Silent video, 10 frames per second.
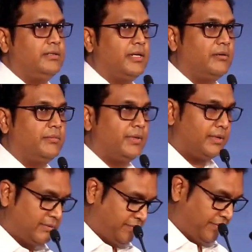
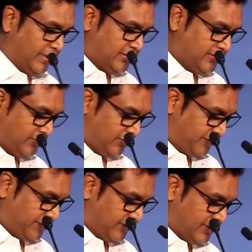gentlemen, friends of
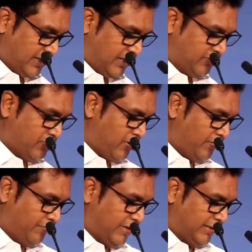Tamil Nadu
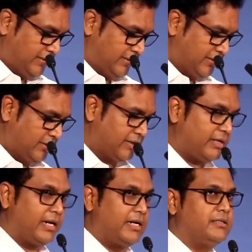who have gathered here,
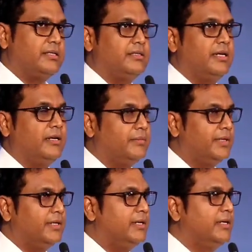ladies and
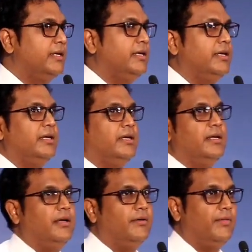gentlemen.
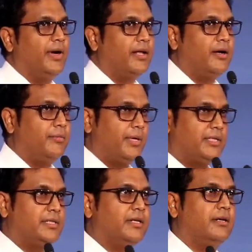Vanakkam,
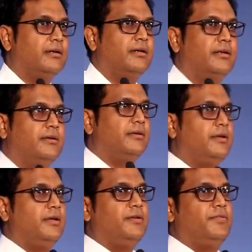it's a
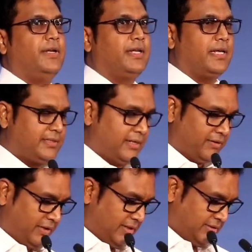fantastic
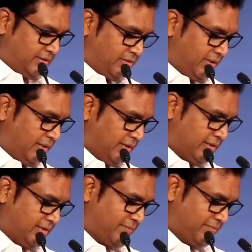occasion today.